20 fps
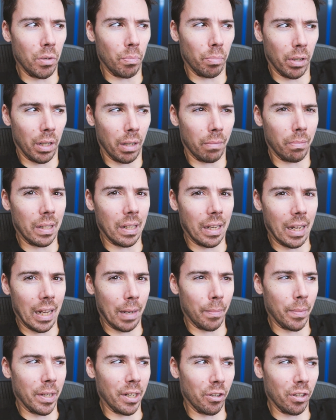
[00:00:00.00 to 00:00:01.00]
you probably
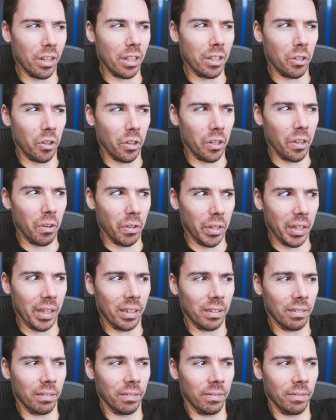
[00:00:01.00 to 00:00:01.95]
came here in a Toyota.